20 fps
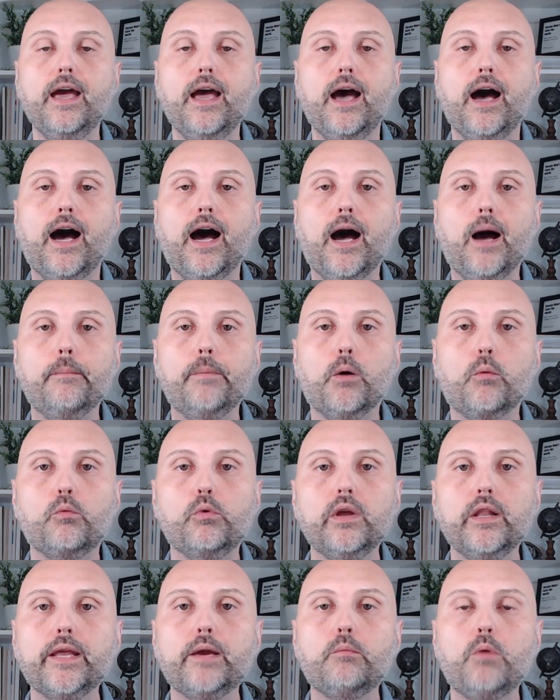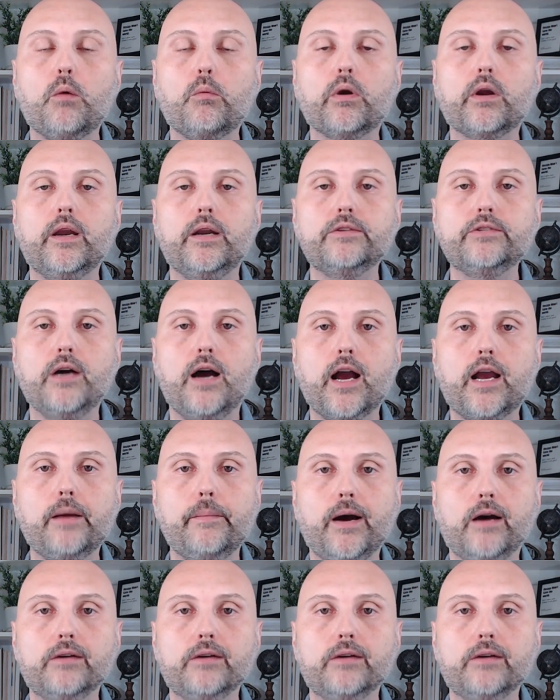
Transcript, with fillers: Uh, but really, what we're going to talk about